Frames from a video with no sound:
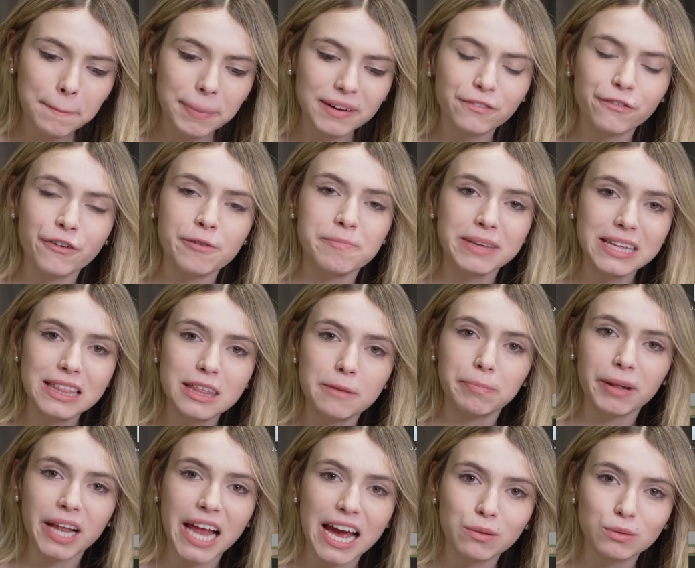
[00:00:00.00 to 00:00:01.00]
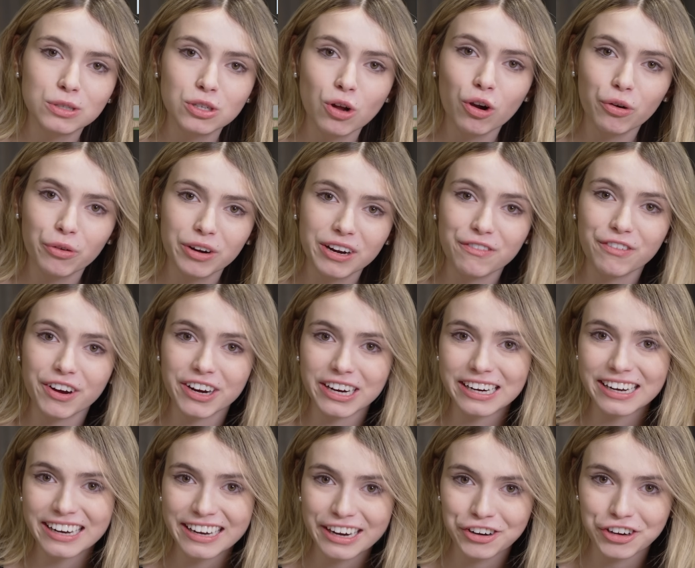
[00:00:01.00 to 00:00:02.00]
But for me, the plan was already very
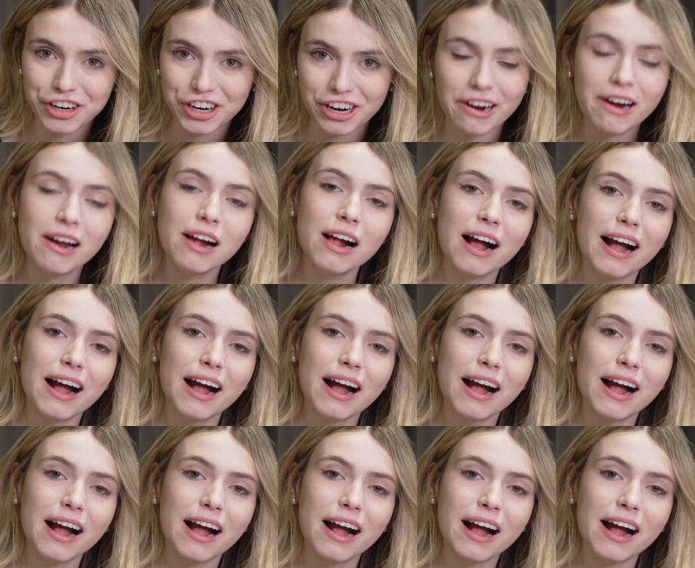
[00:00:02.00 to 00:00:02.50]
clear here.